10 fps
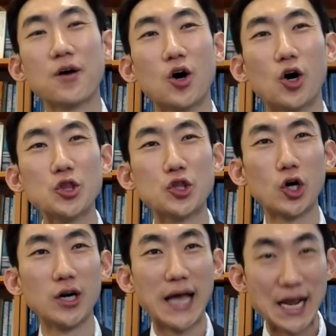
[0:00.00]

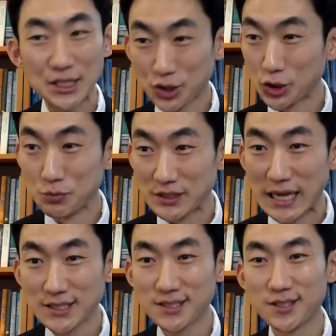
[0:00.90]
Under any
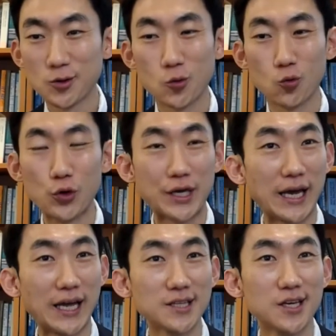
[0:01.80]
circumstance, we
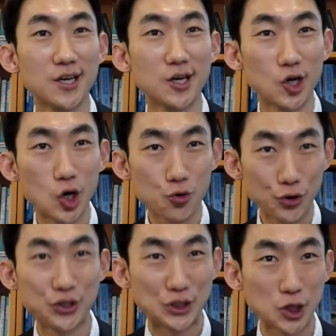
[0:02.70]
can agree
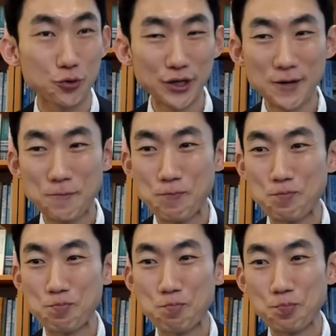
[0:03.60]
to disagree,
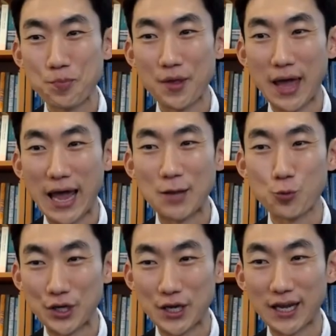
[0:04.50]
and
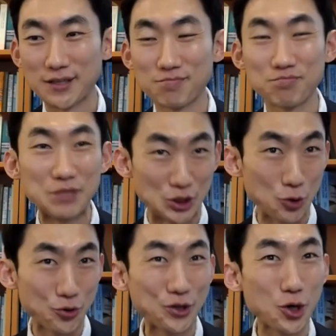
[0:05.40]
we can
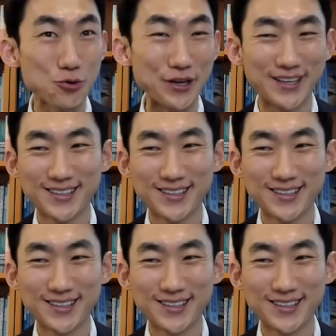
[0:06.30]
disagree to agree.